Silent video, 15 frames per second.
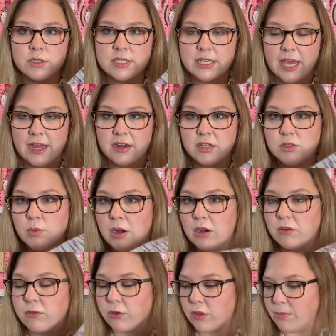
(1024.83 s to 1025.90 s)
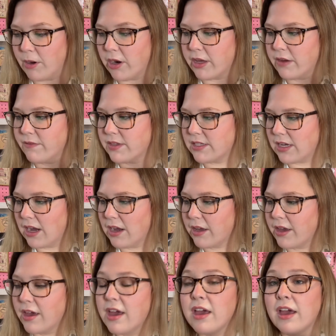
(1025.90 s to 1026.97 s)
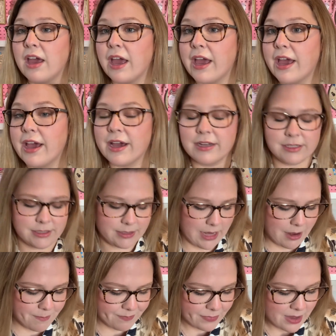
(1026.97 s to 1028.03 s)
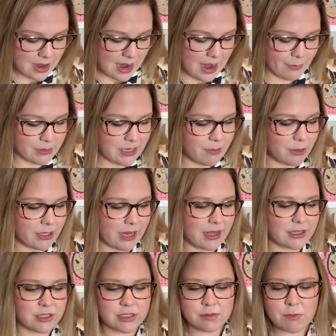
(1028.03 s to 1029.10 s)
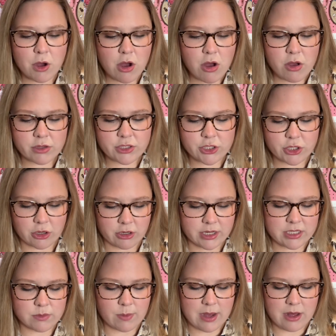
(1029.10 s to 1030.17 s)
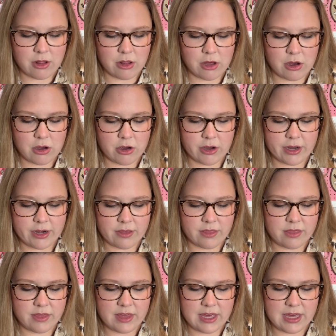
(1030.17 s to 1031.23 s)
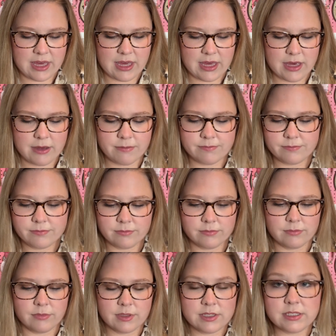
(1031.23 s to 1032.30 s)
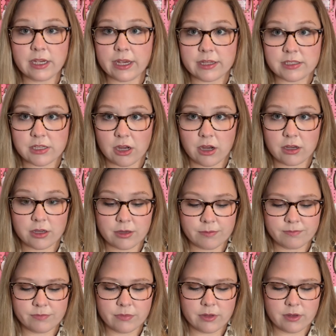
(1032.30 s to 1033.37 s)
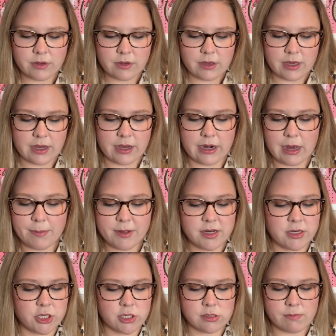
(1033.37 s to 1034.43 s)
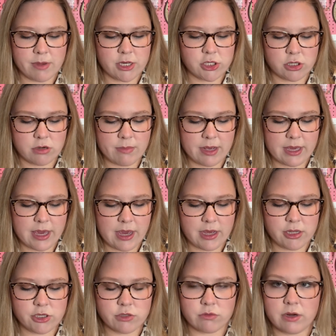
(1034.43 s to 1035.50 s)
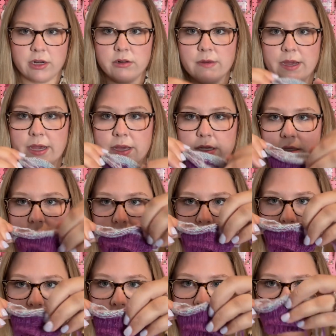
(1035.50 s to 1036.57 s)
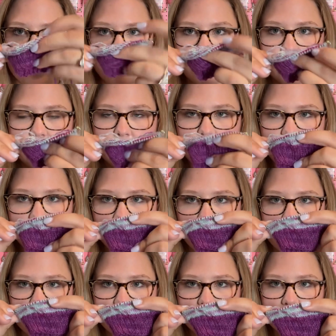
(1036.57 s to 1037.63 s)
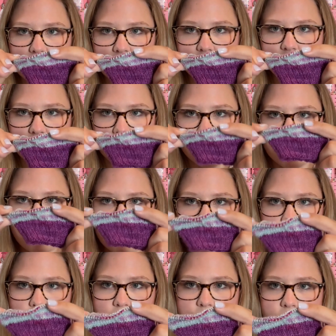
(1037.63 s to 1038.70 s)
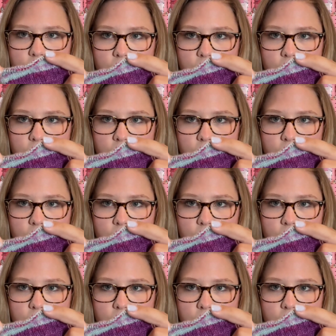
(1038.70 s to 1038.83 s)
skein as well for the body of the sock. And yeah, I was able to get a small start as well on the second sock. And I've been just measuring my gauge right away. So, I mean, I'm really not far. I just kind of started on the